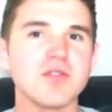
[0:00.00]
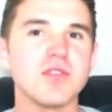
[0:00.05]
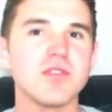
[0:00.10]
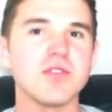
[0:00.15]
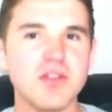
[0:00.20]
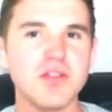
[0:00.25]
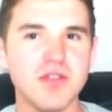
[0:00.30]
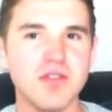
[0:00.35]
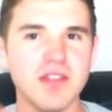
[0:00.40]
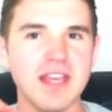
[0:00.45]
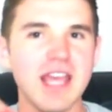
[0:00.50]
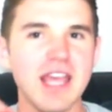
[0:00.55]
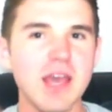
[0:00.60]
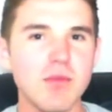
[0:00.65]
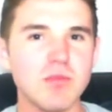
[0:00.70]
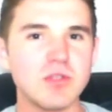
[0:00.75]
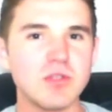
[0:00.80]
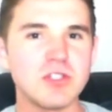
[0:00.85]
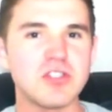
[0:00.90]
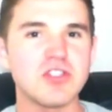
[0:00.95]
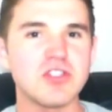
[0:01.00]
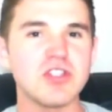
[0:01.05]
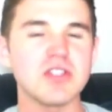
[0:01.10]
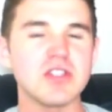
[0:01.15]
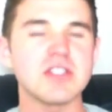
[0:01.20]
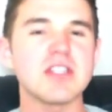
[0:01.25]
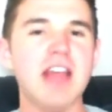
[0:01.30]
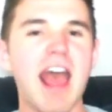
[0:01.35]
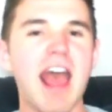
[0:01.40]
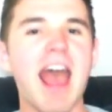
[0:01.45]
or do you think it was
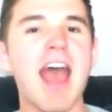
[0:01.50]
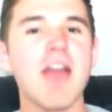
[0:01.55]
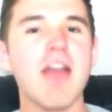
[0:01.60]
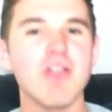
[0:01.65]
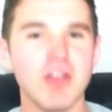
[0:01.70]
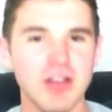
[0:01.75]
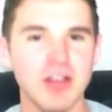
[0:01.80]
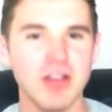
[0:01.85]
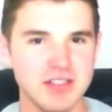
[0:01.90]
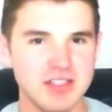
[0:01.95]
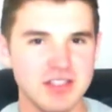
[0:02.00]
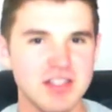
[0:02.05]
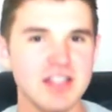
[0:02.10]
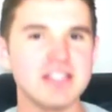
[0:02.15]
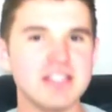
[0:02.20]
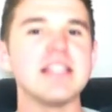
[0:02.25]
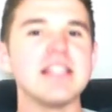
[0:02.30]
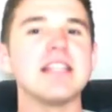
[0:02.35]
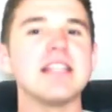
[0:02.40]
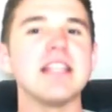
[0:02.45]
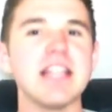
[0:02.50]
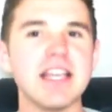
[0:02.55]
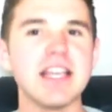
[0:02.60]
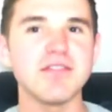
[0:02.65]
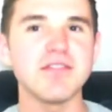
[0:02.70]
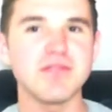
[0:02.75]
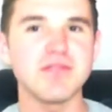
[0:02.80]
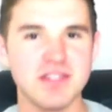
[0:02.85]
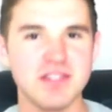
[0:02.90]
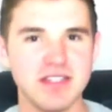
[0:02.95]
just that arrogance that did
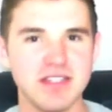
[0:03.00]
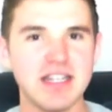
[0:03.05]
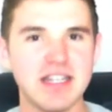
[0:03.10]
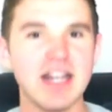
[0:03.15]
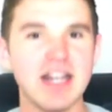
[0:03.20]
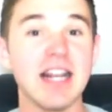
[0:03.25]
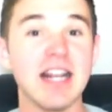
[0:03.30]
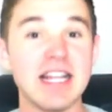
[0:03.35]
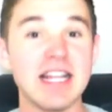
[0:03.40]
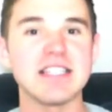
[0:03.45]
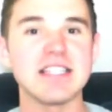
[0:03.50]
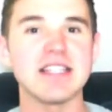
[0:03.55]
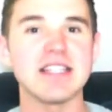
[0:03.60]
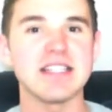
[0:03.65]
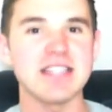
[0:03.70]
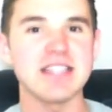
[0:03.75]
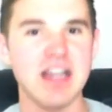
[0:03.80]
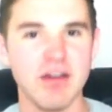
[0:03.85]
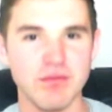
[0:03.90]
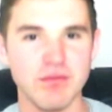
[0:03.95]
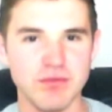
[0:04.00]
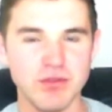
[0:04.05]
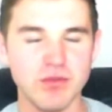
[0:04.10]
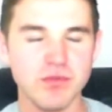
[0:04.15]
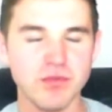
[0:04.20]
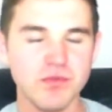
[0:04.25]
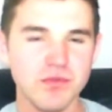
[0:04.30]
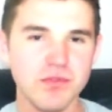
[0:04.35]
lead to the downfall?